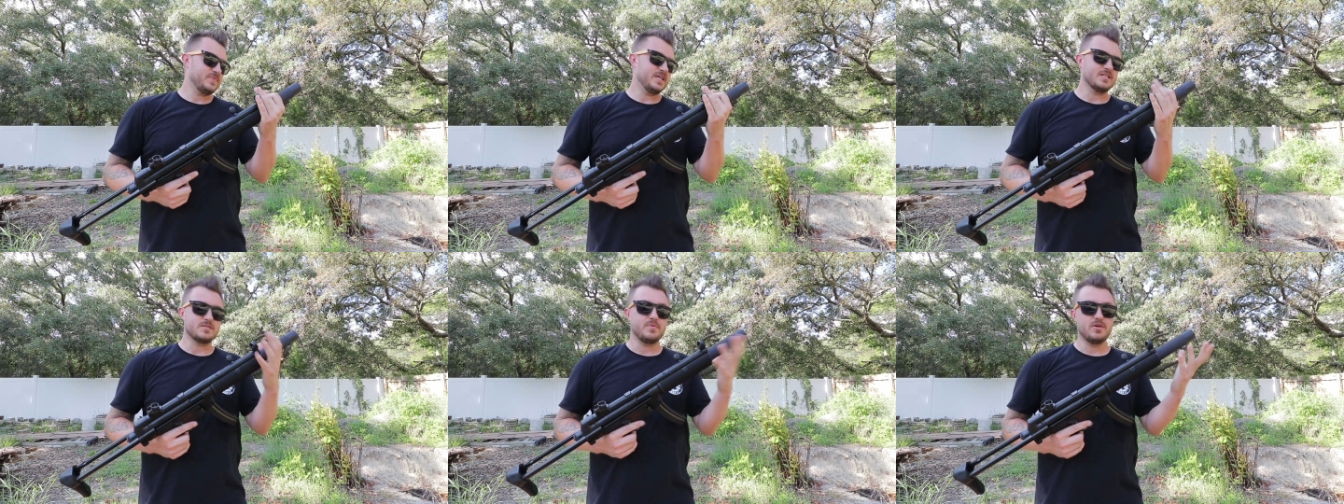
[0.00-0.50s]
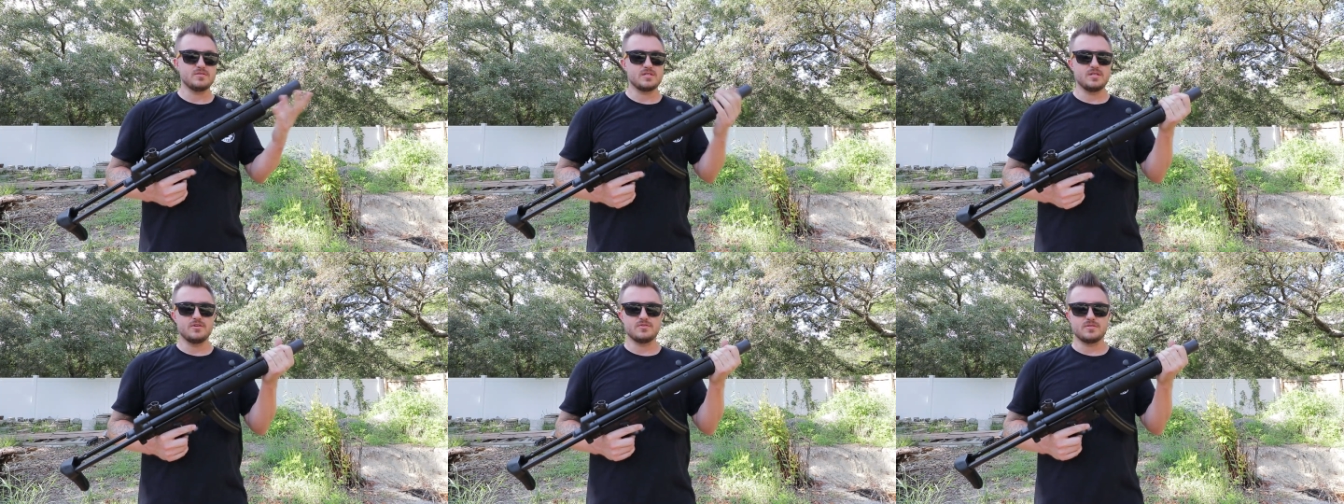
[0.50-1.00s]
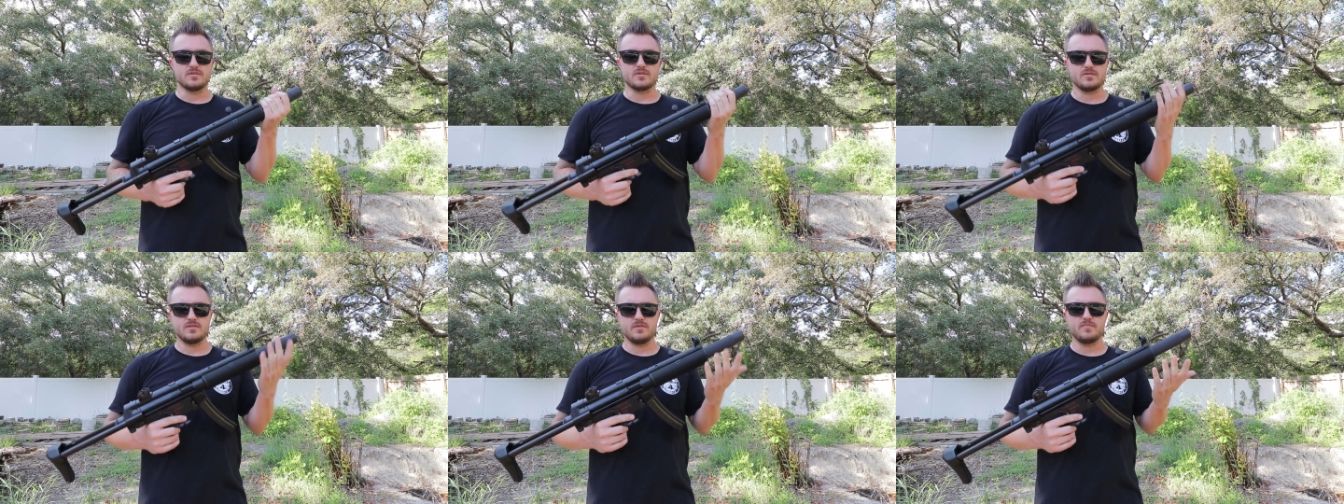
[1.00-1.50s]
and supposedly those are,
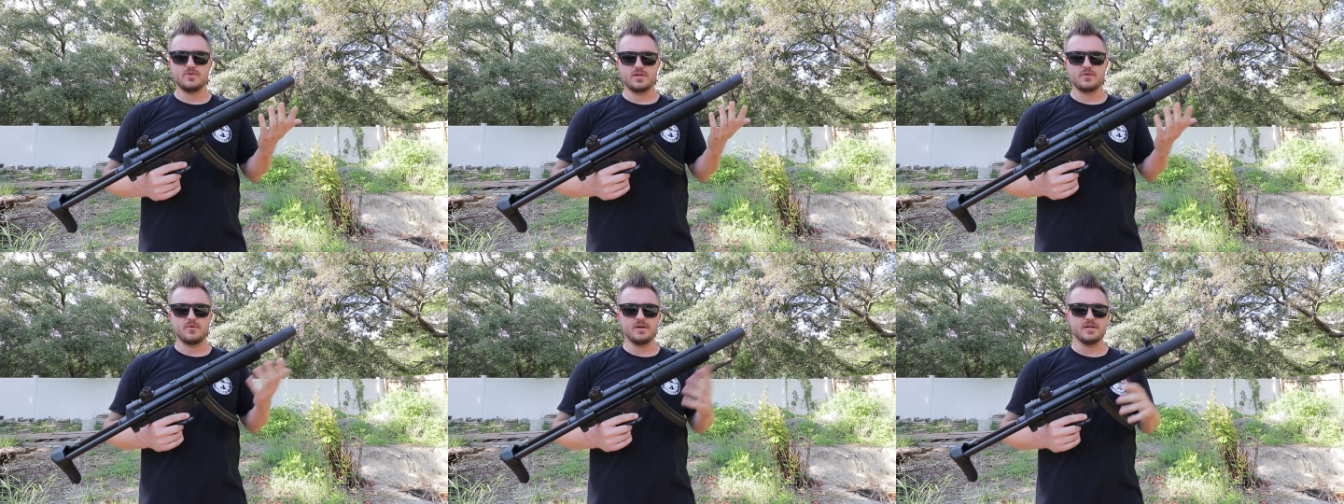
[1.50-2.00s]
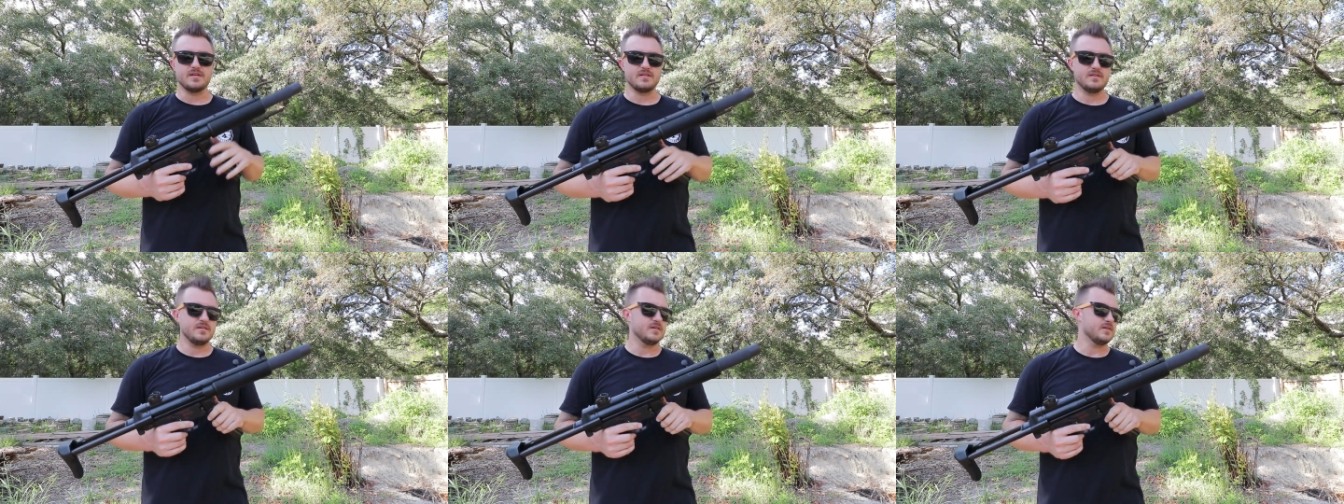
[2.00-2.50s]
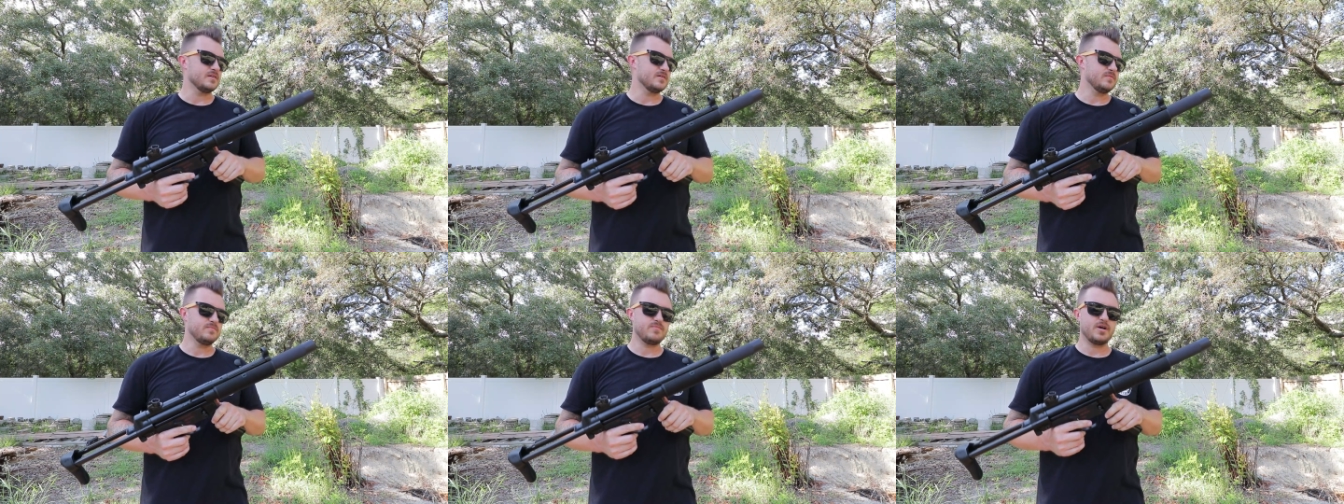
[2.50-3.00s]
are pretty quiet, uh,
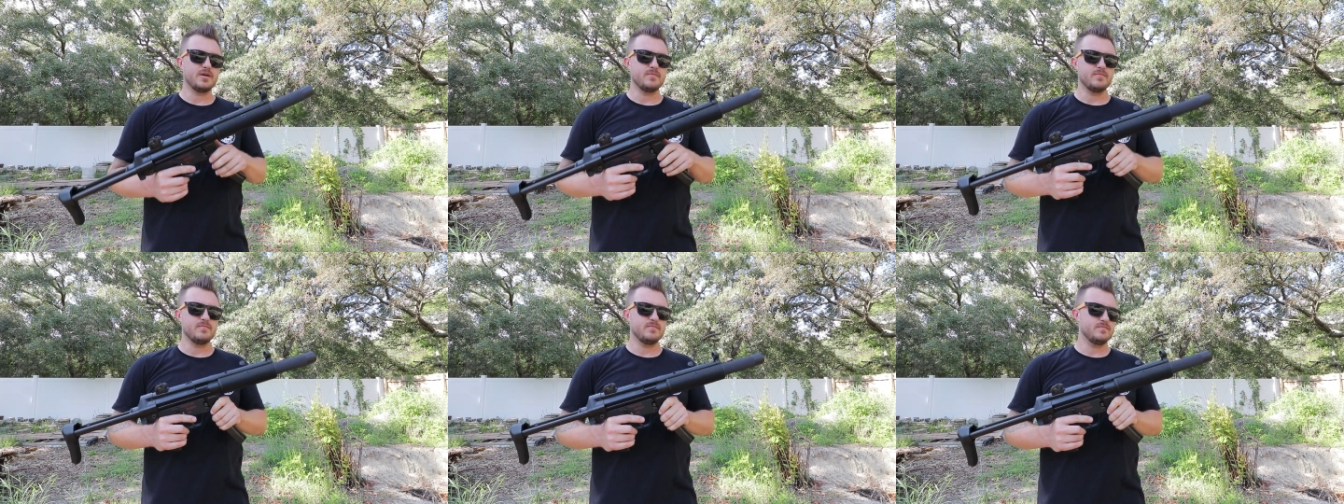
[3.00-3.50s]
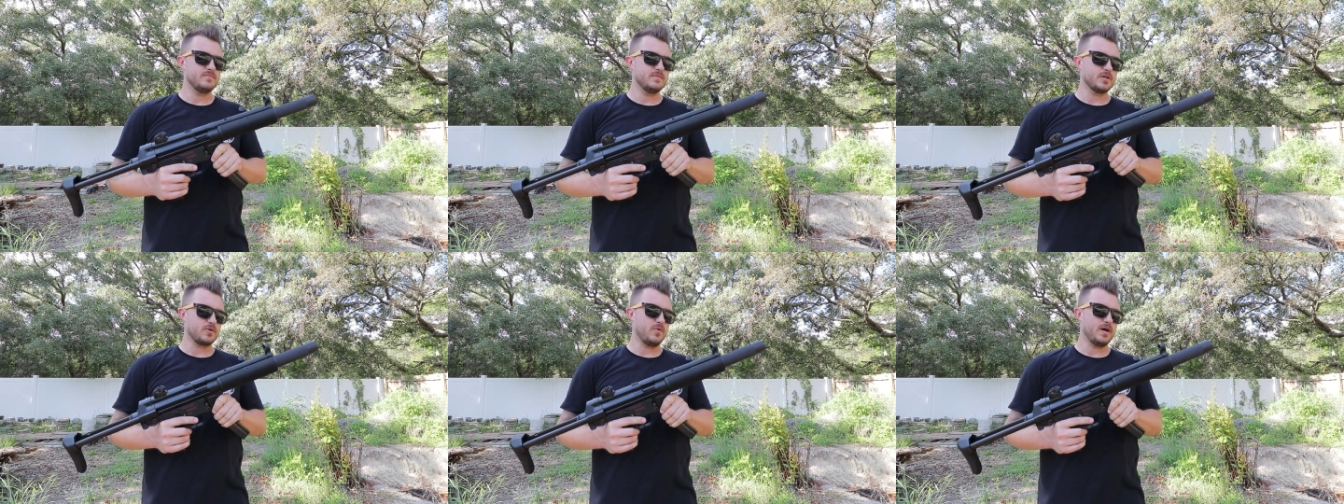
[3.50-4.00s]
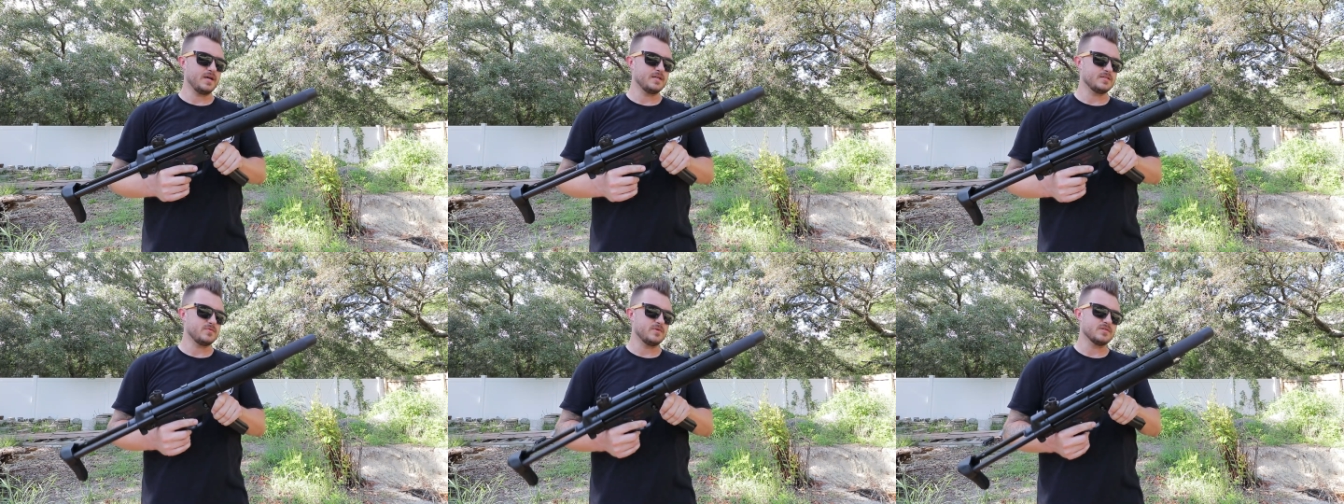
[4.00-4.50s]
probably the
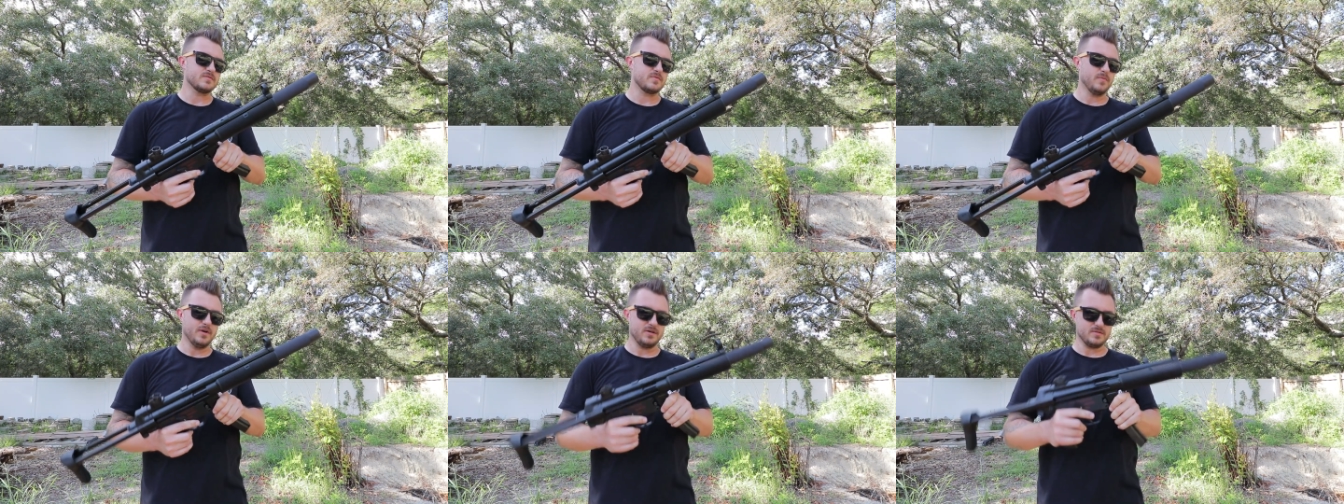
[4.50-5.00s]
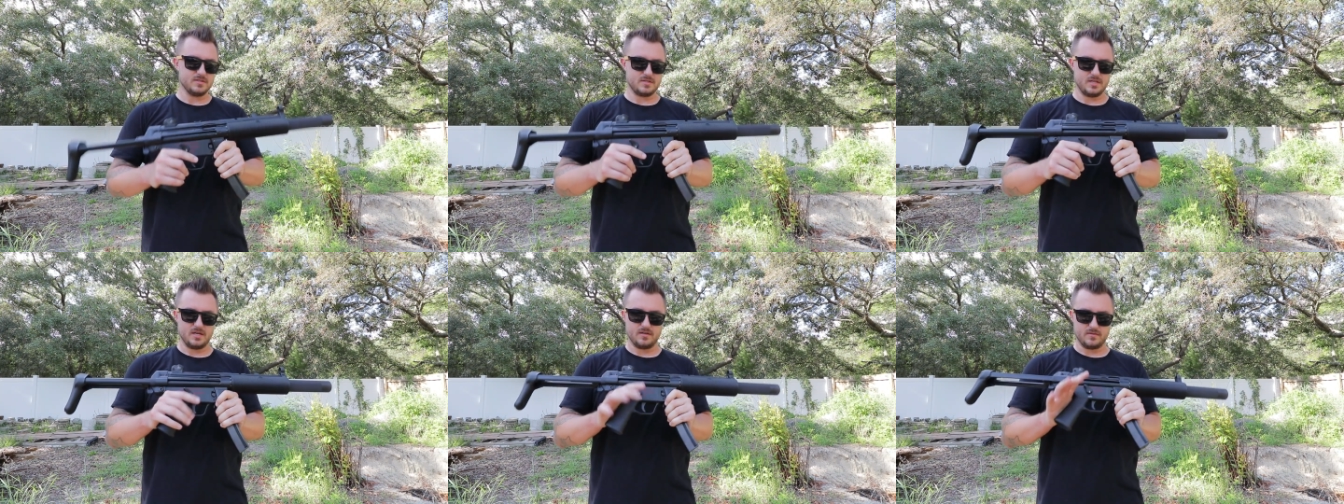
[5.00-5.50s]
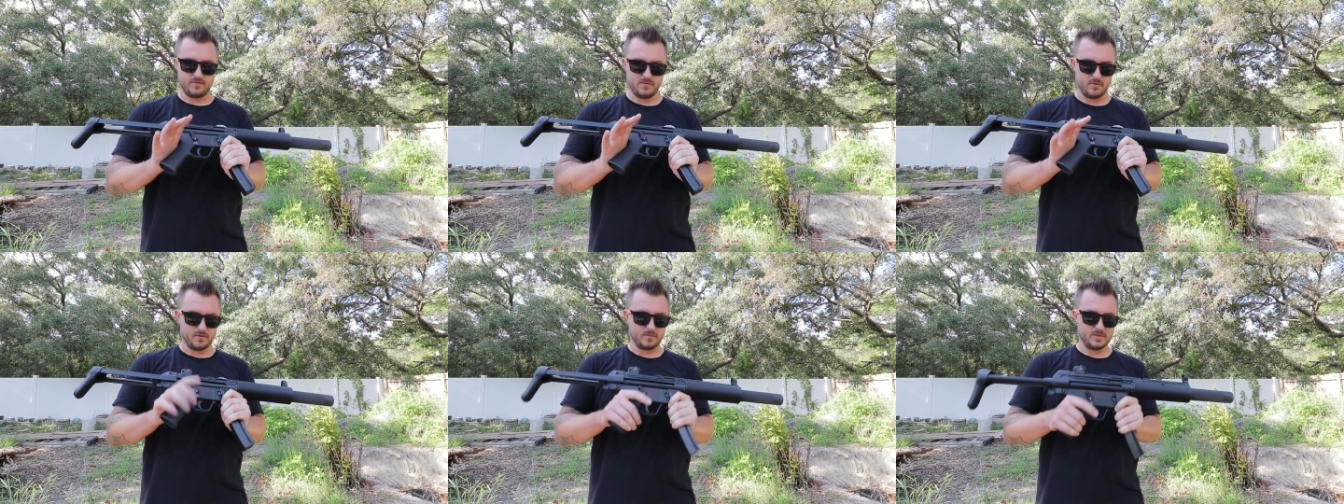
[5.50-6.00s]
quietest ones from what I was looking at on the
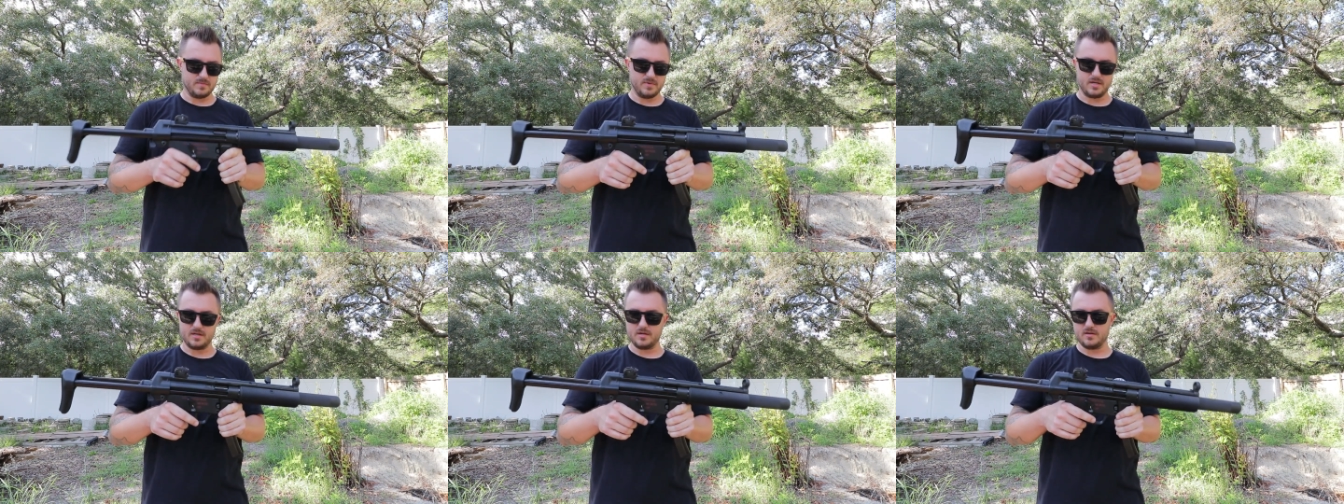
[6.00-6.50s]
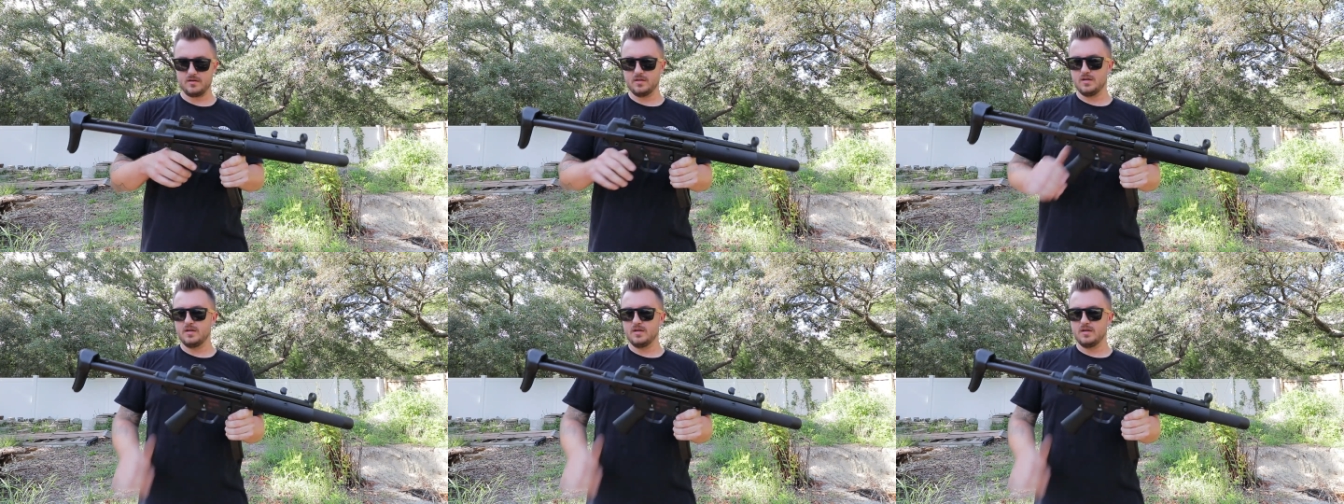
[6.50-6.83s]
forums. But uh,